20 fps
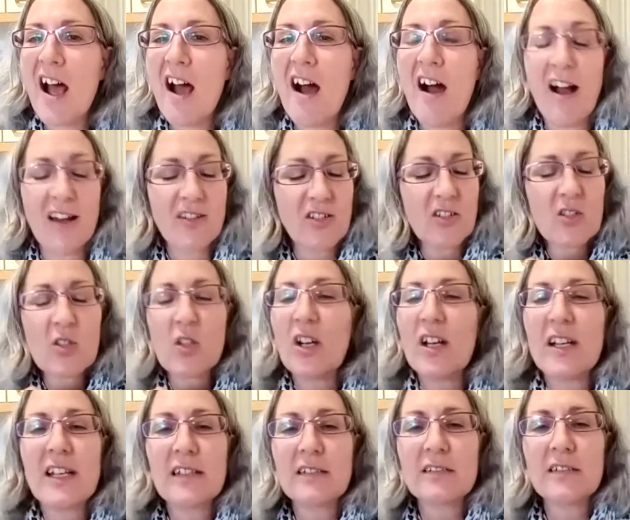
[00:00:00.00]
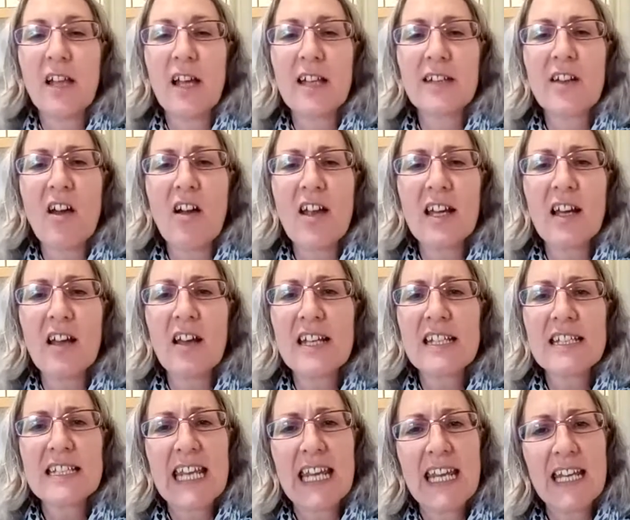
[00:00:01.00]
I just got a little like
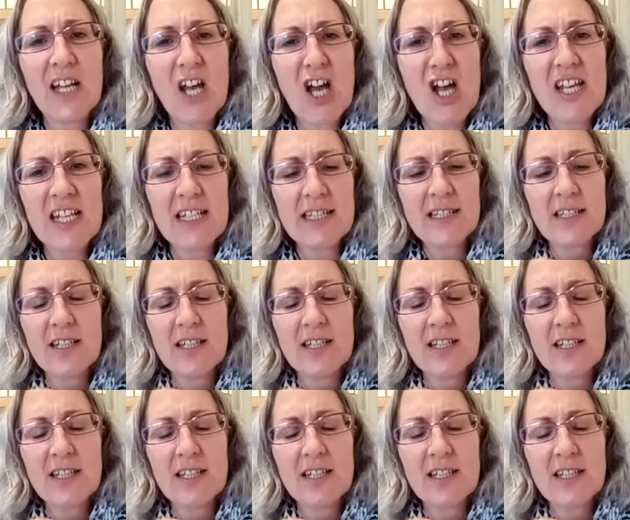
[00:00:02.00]
nightlight, tea light,